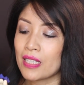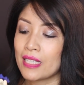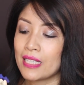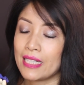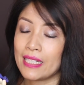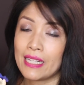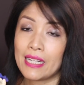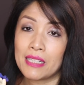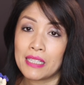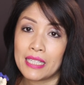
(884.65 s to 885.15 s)

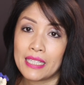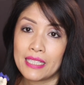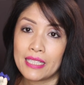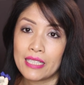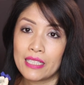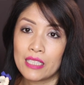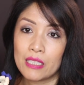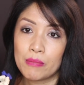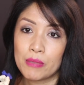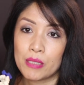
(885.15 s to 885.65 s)
it
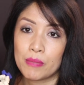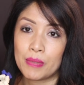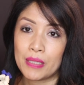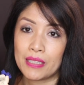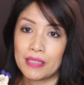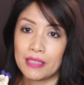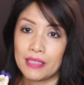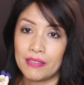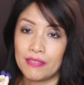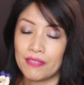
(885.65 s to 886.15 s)
ended up to be
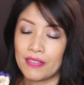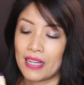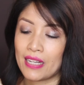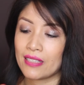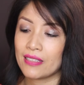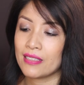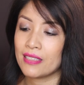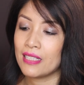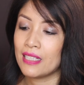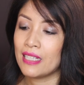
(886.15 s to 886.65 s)
a
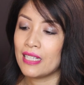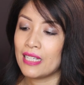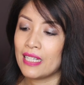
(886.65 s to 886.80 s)
defect.